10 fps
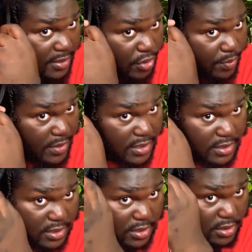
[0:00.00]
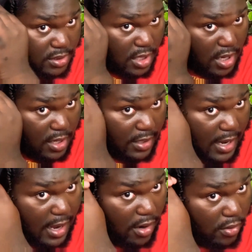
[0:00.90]
two pieces.
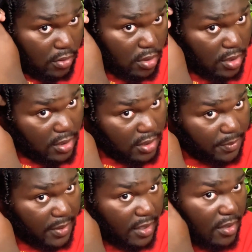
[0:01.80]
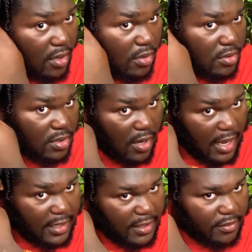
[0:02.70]
Now, depending on, I
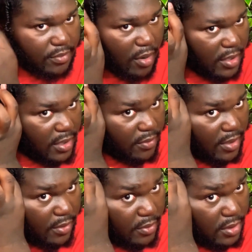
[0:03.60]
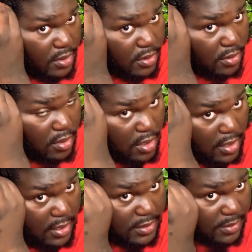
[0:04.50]
didn't prop it the way I wanted to.
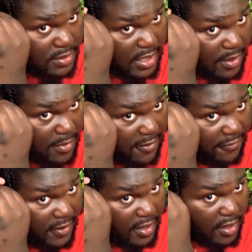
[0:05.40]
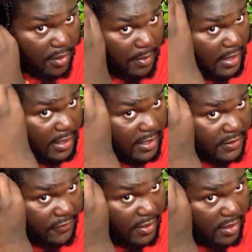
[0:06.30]
So I'm taking my finger, my
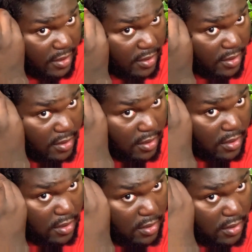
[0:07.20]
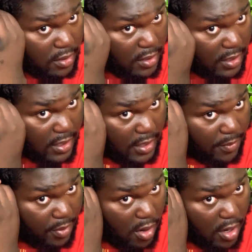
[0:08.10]
index finger, and
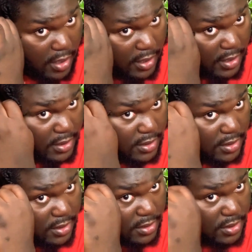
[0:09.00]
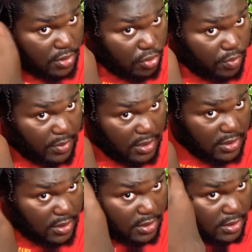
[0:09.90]
parting it to two
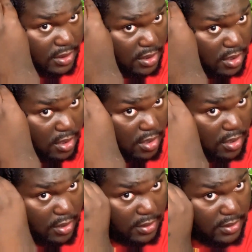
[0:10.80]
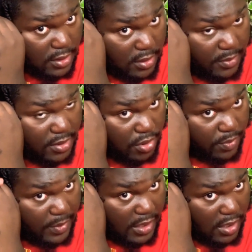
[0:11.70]
pieces. That's a little bit too
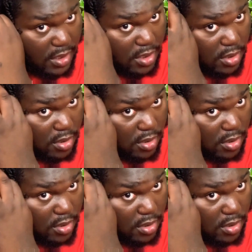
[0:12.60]
big.